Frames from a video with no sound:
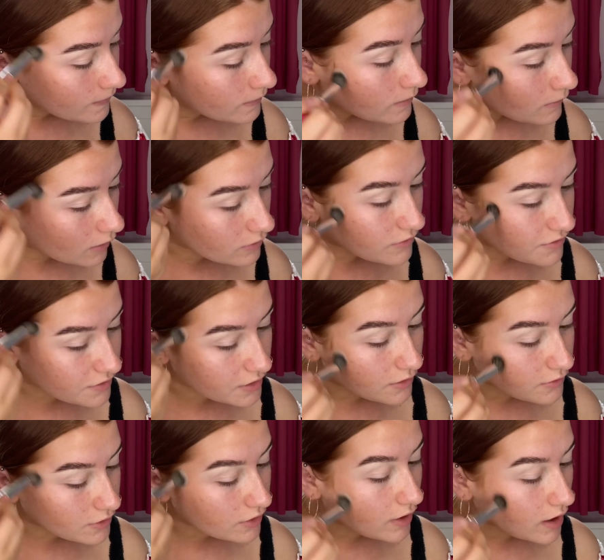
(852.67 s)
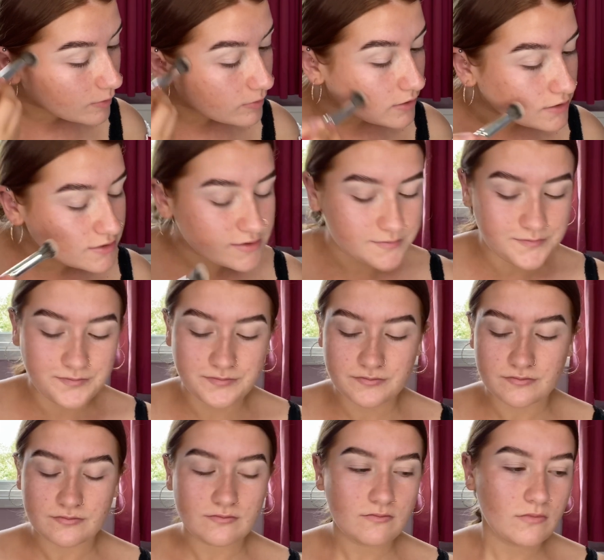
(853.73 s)
other than under your eyebrows.
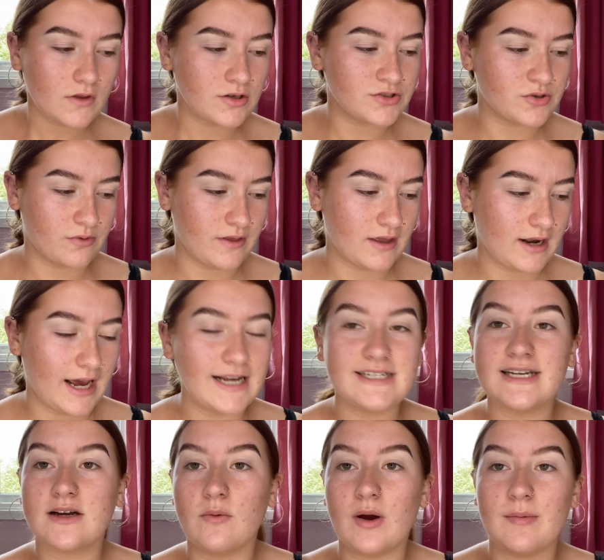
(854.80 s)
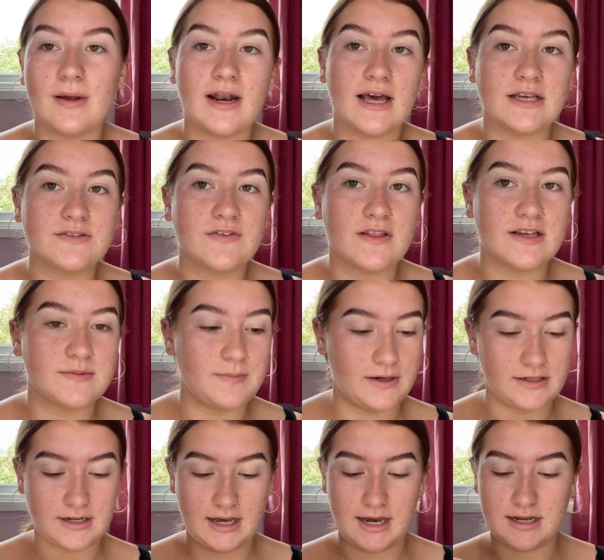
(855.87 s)
So then I take a wee bit less for this
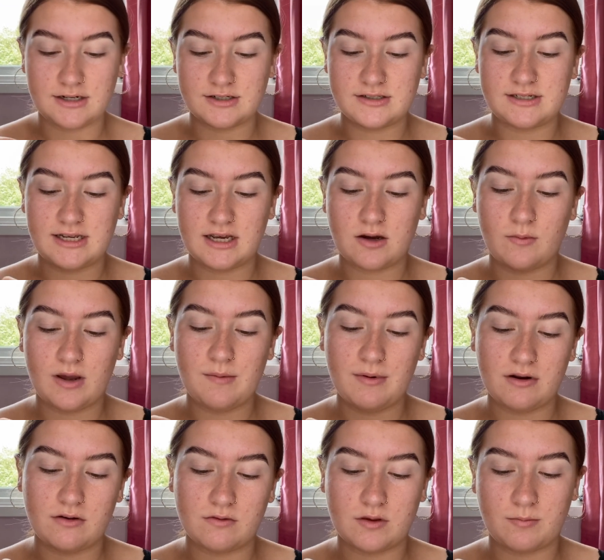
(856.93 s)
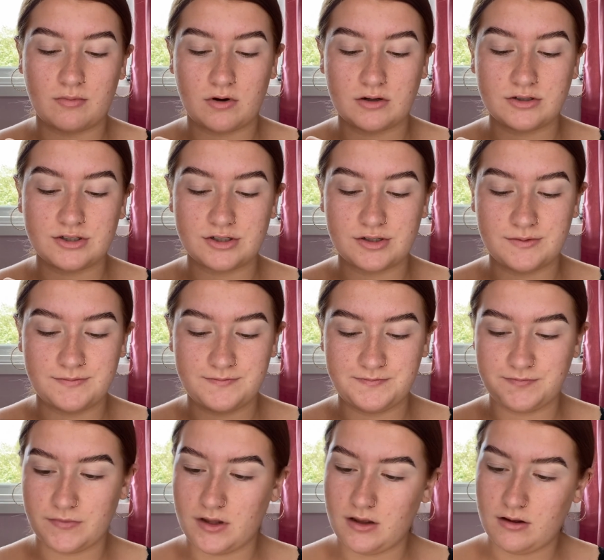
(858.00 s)
bit. I just take a wee bit on the brush,
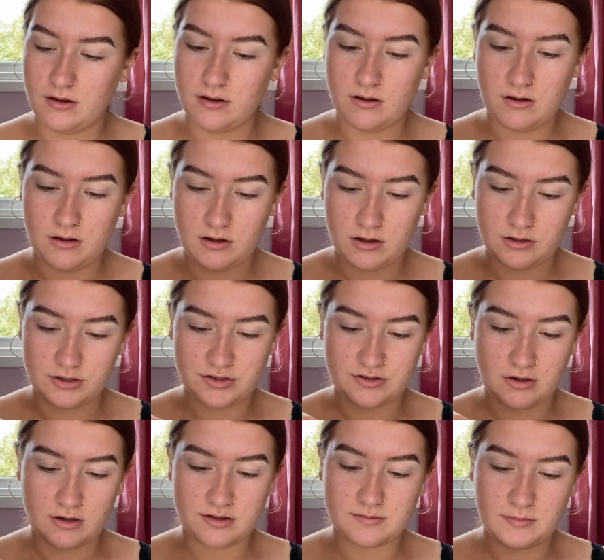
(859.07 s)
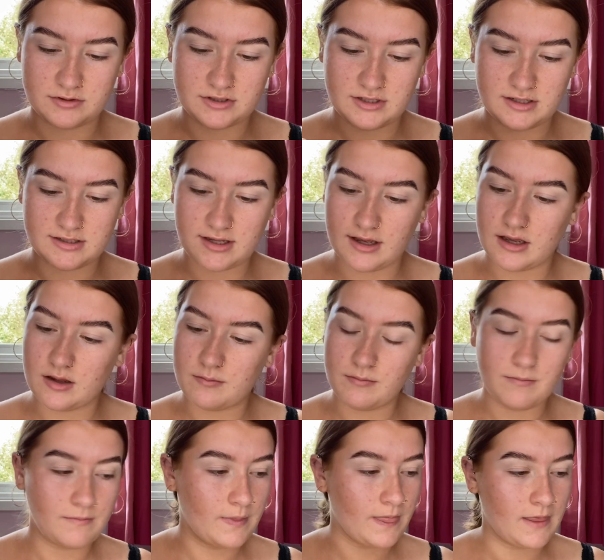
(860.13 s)
just not as much this time,
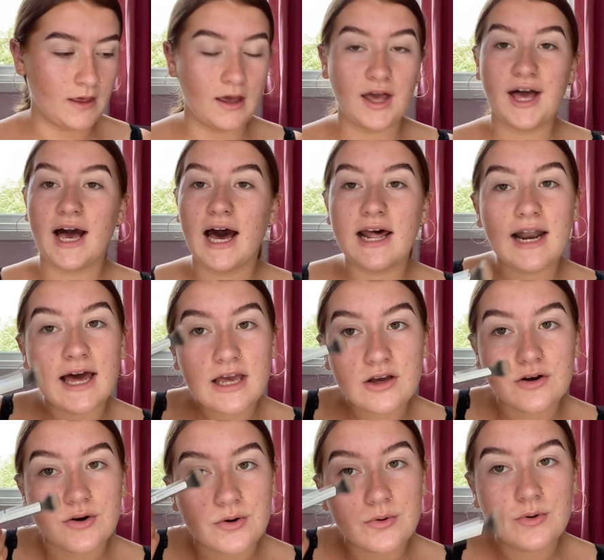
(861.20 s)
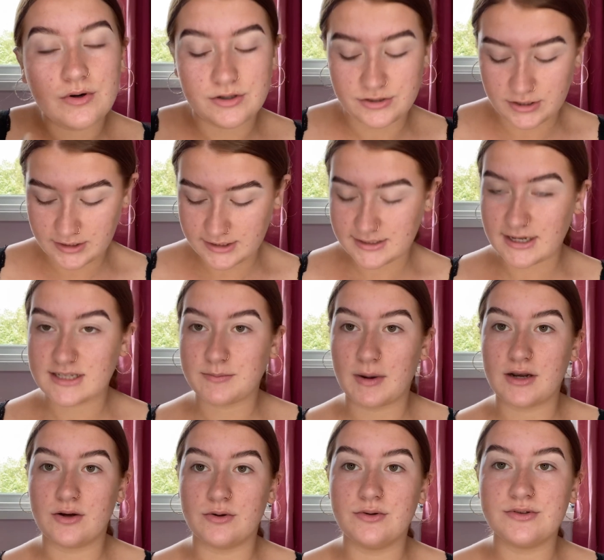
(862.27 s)
and I go down the sides of my
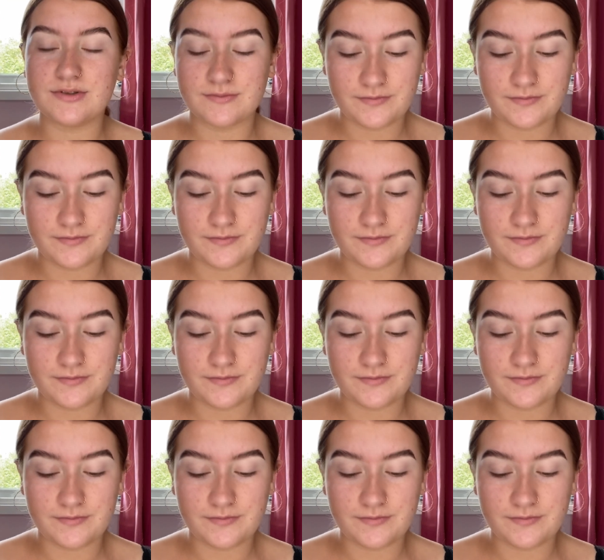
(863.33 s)
nose.